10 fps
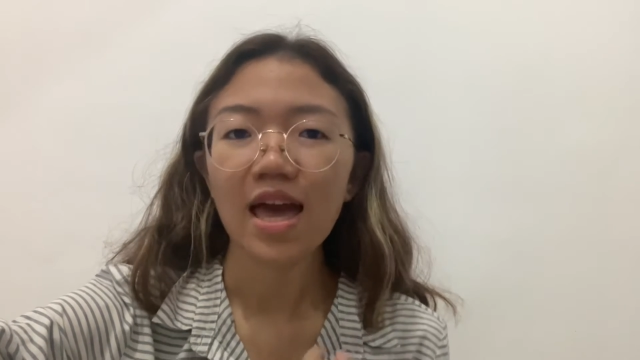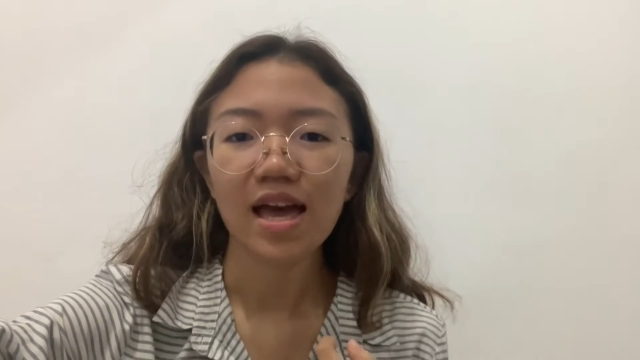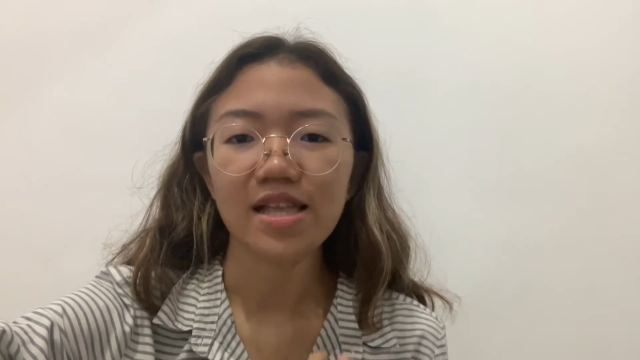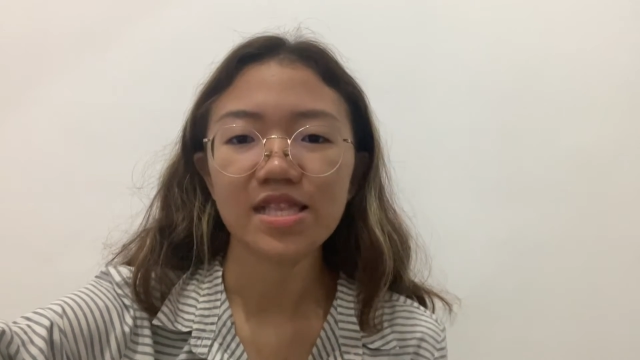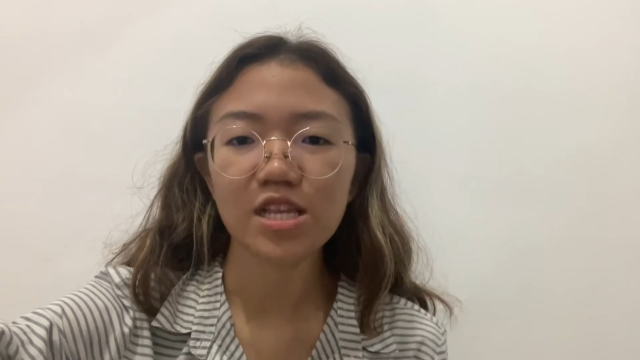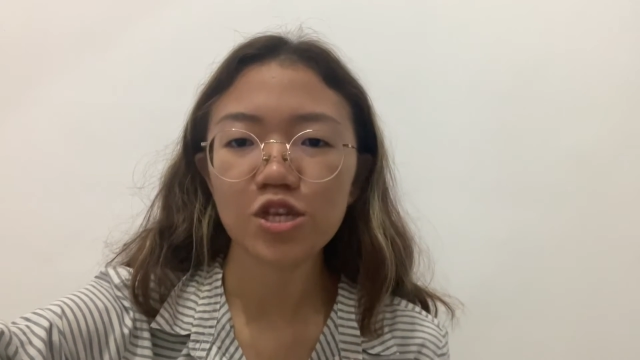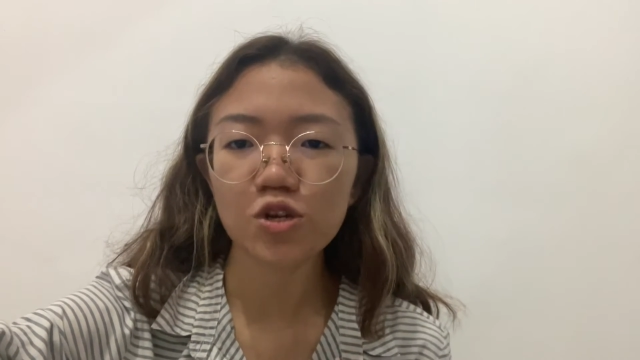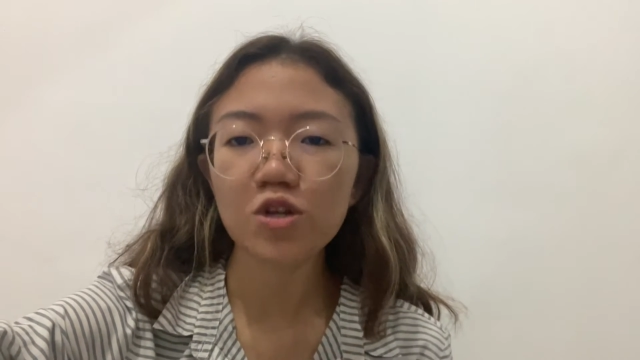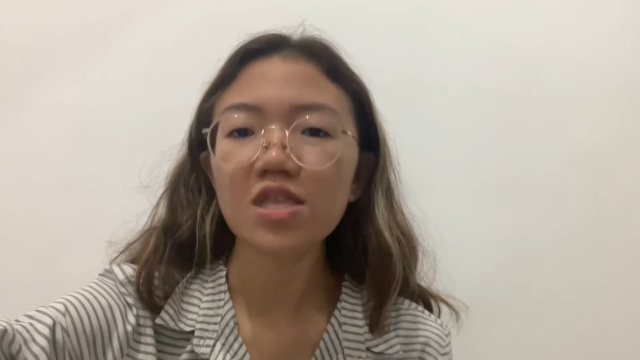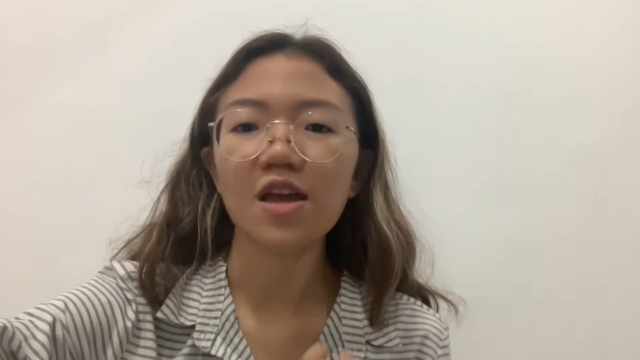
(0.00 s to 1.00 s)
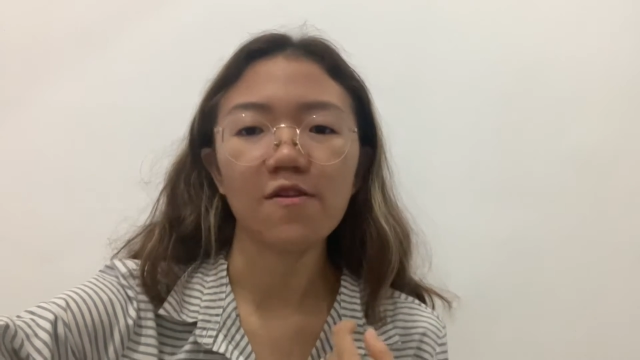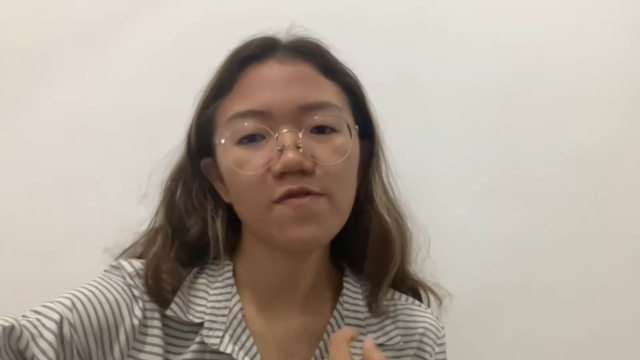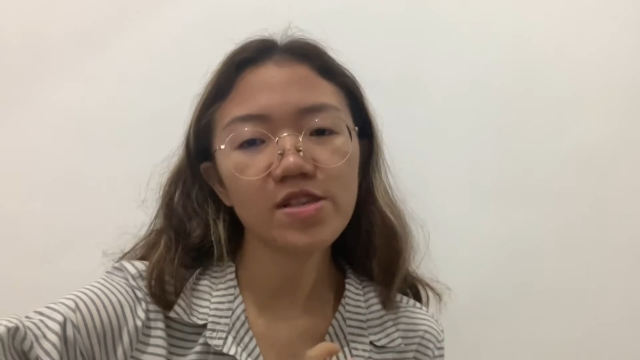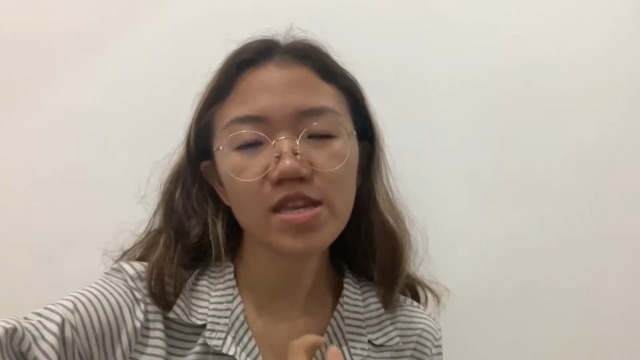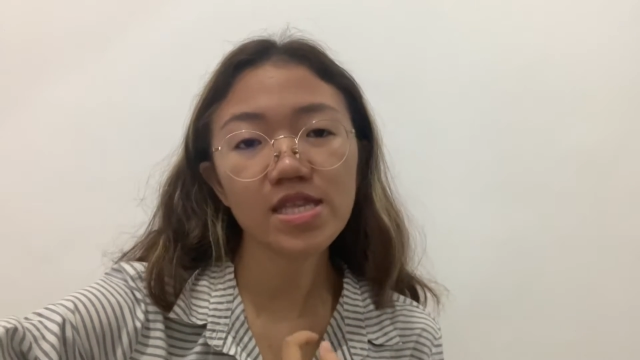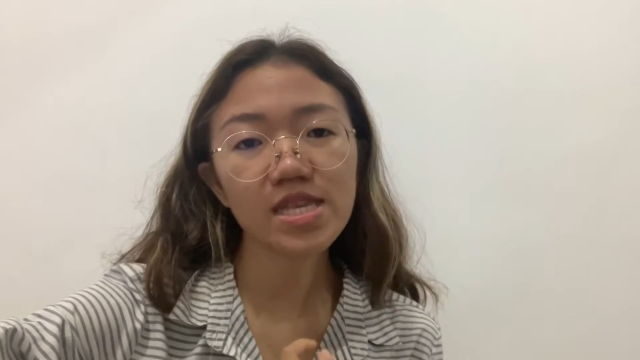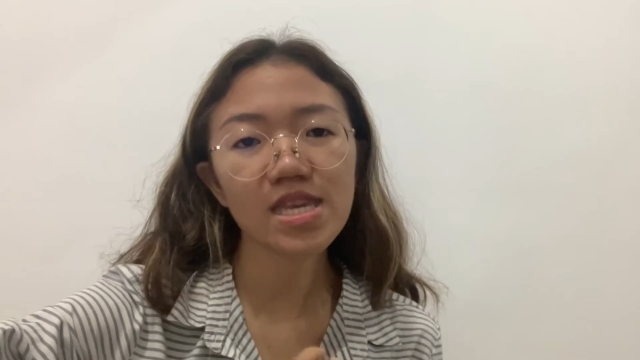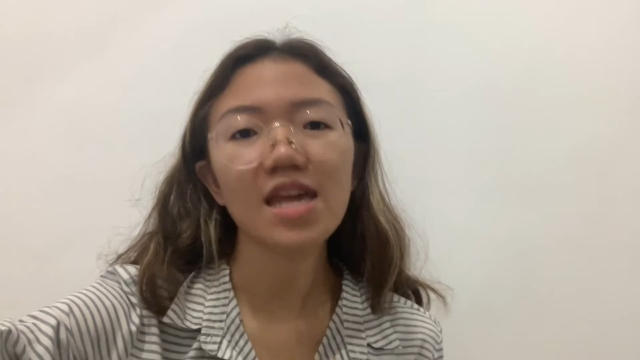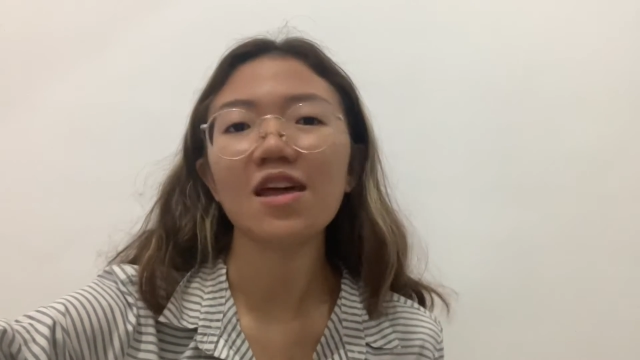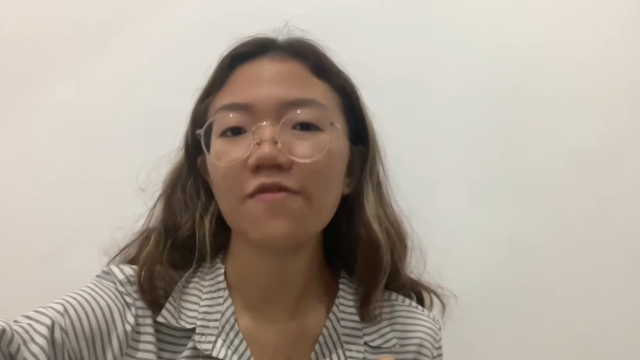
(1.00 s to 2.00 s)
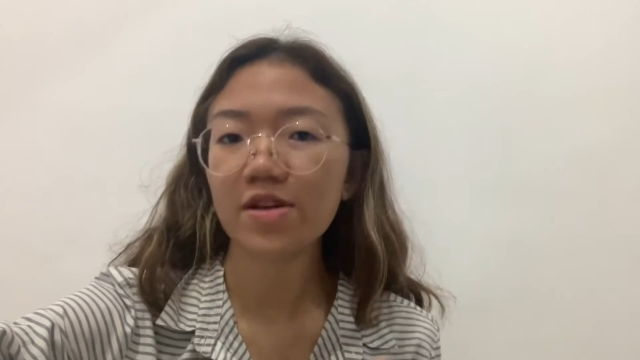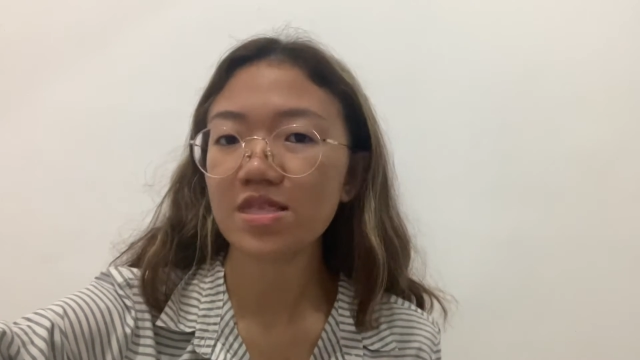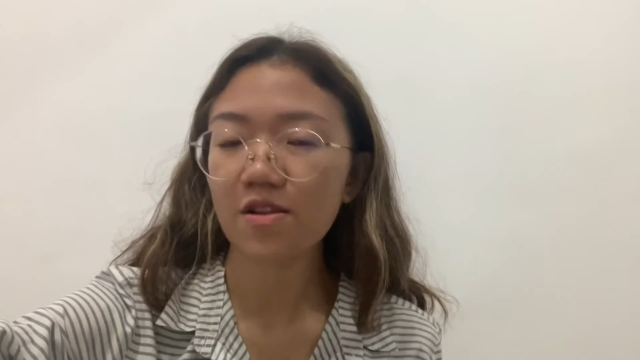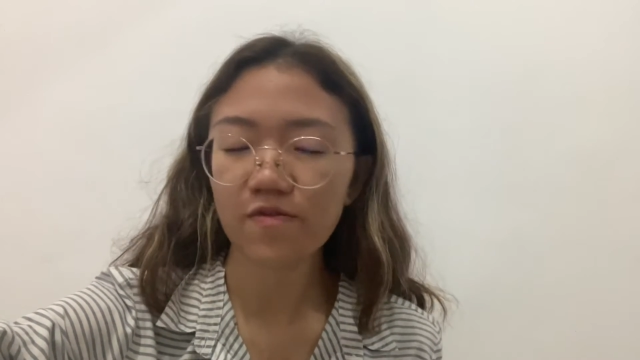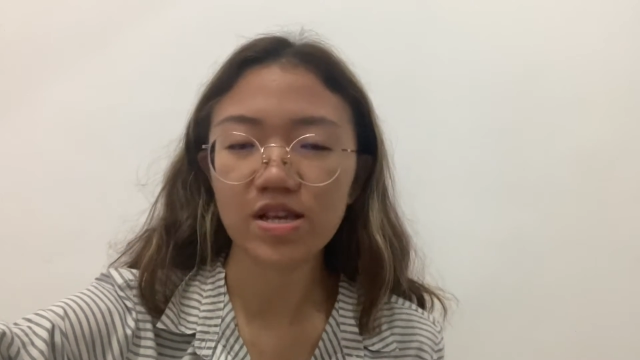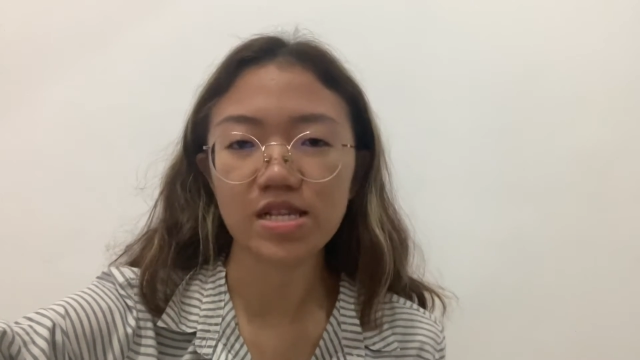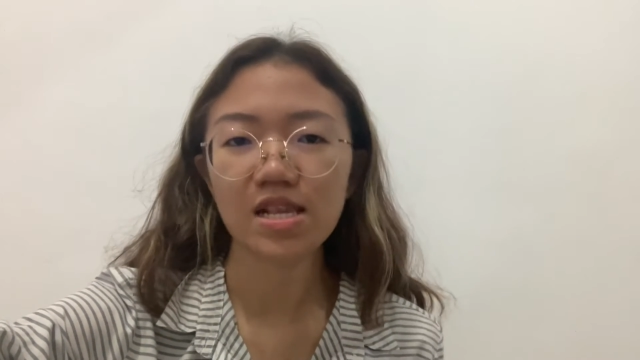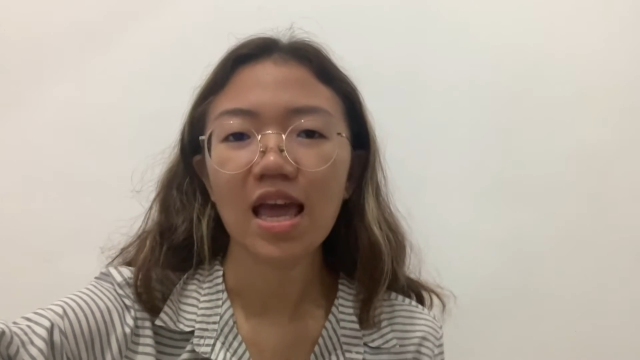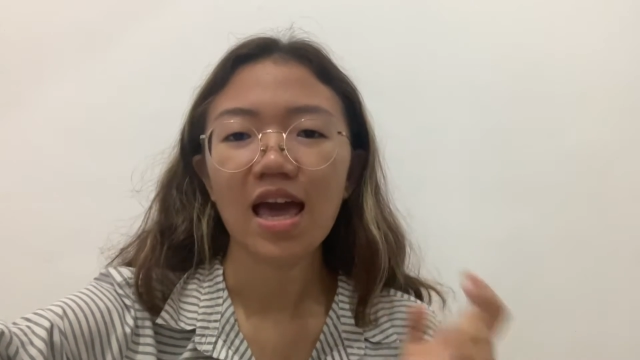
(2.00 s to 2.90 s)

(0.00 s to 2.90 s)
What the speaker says: attitude, efficiency, and effectiveness.